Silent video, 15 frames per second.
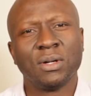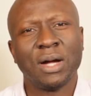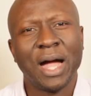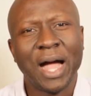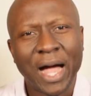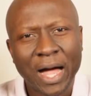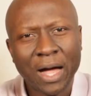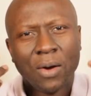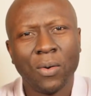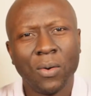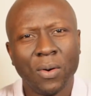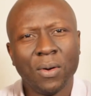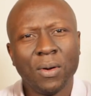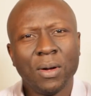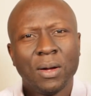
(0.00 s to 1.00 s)
how
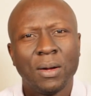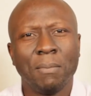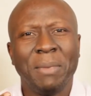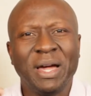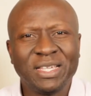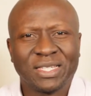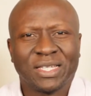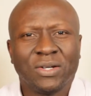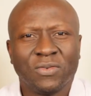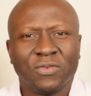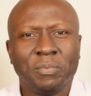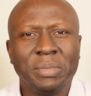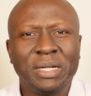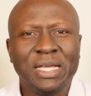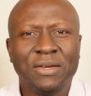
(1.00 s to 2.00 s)
my
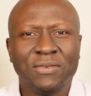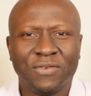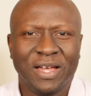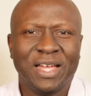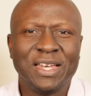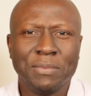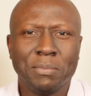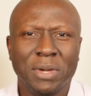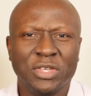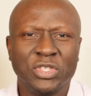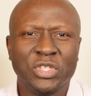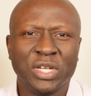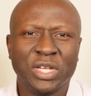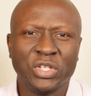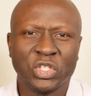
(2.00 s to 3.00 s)
self-belief and
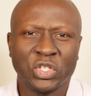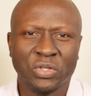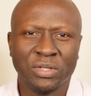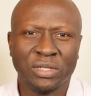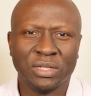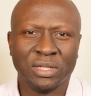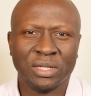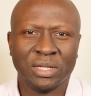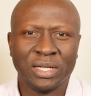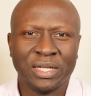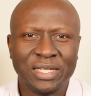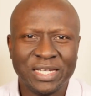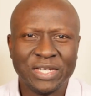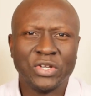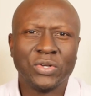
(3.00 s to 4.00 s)
imagination
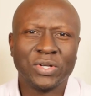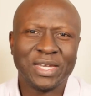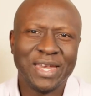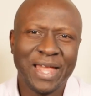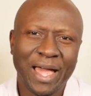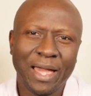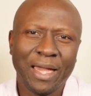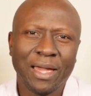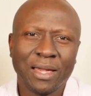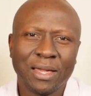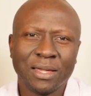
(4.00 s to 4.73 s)
did not die,